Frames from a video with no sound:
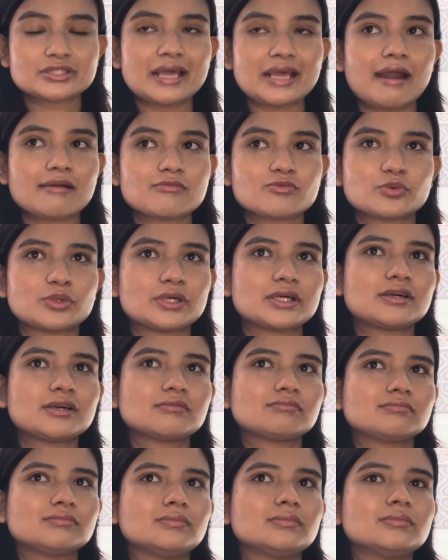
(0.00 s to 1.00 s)
that were
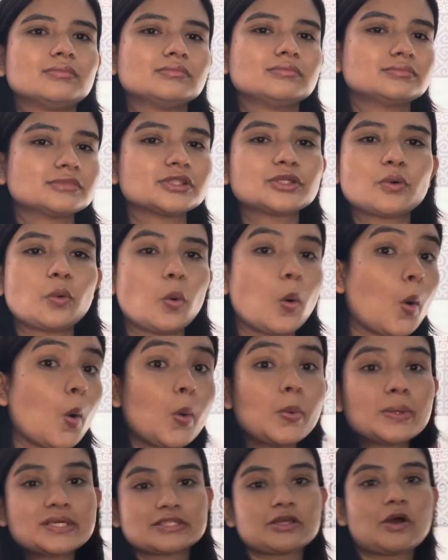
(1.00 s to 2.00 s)
you know
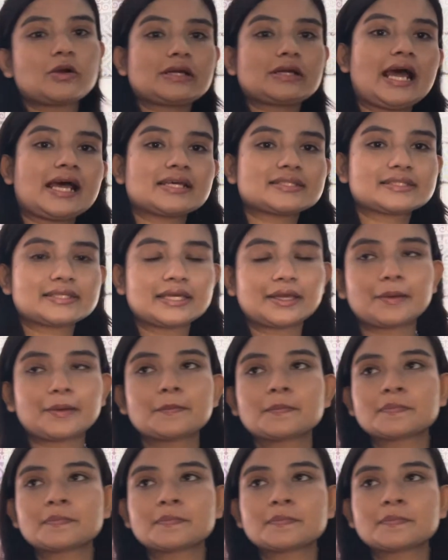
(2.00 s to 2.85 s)
always long lasting